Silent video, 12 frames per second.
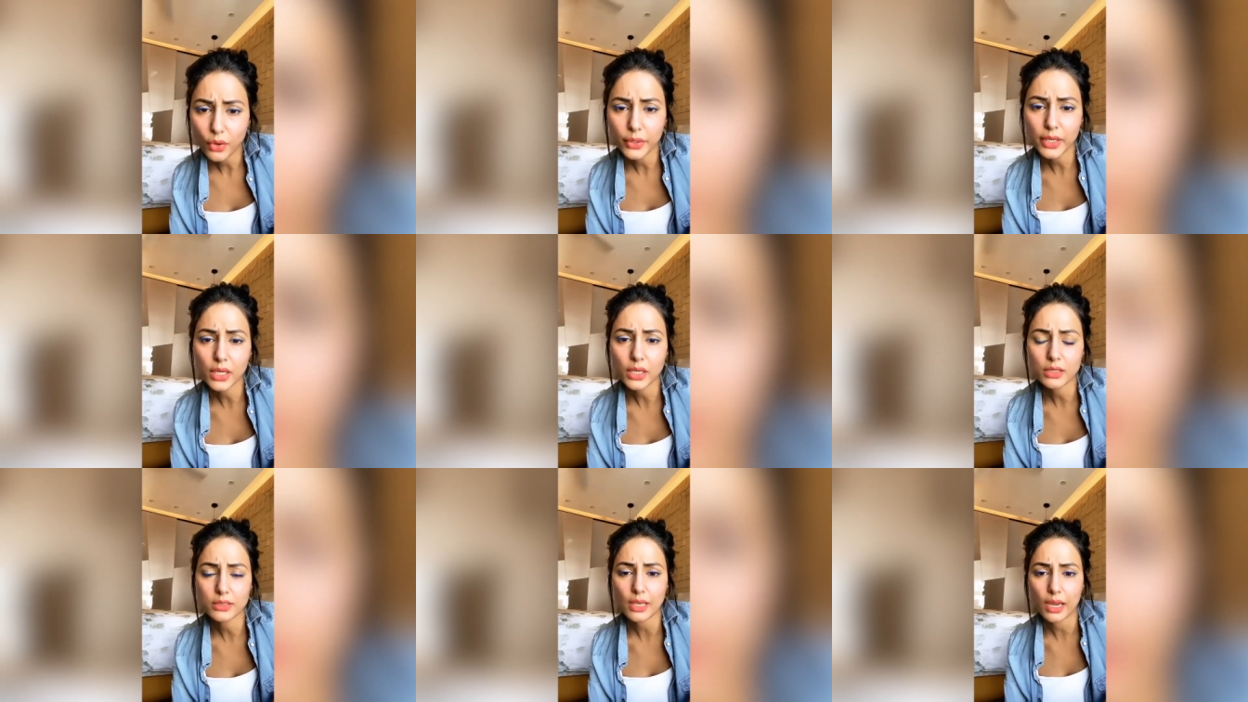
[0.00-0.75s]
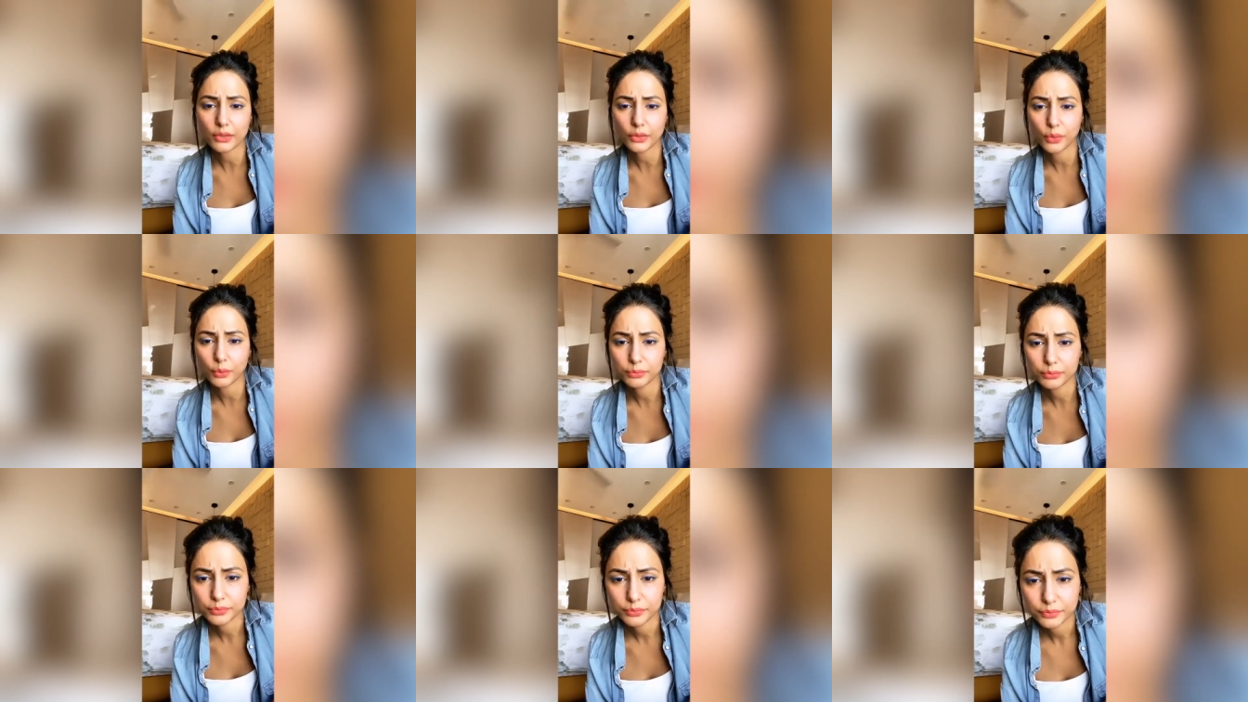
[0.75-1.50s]
Rocky is at
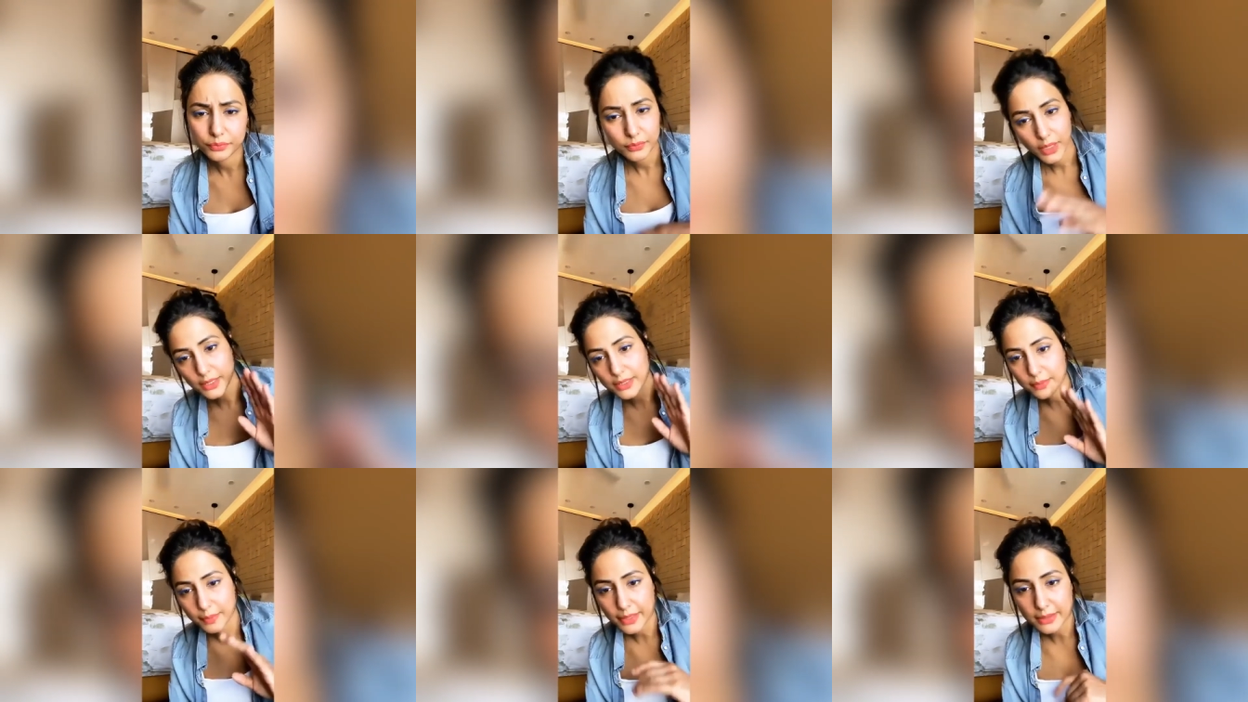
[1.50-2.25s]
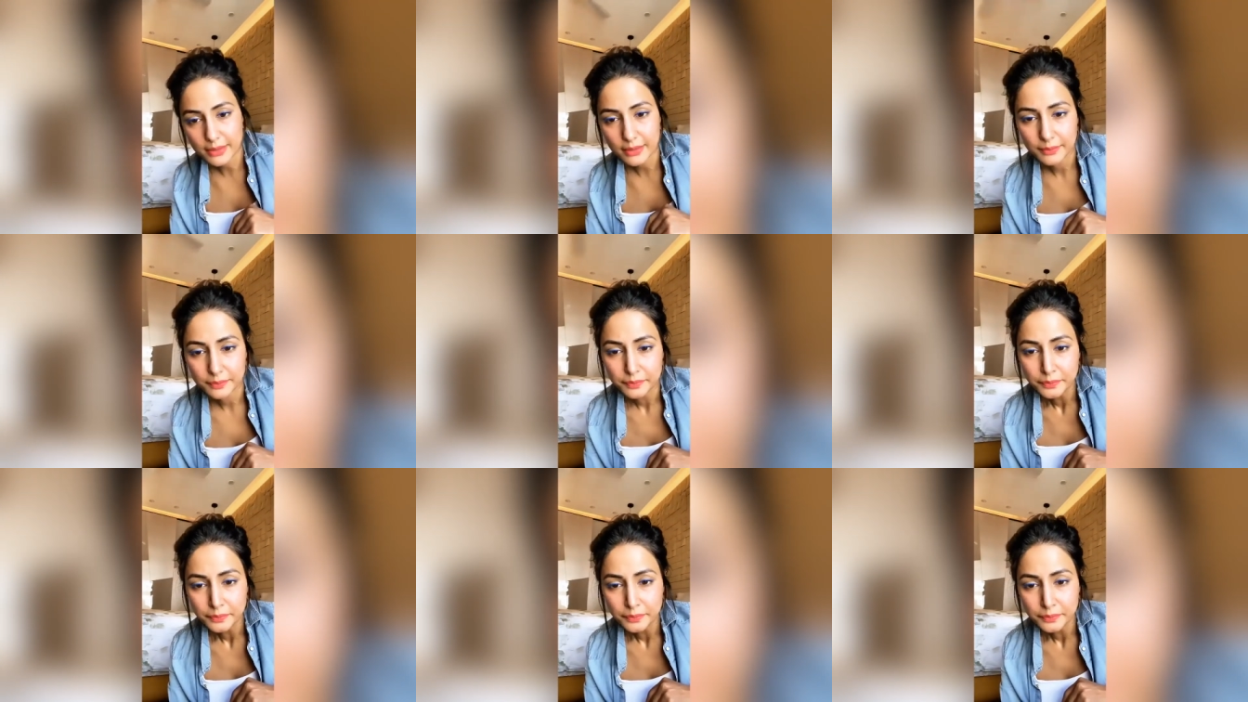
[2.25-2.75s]
home, at his place.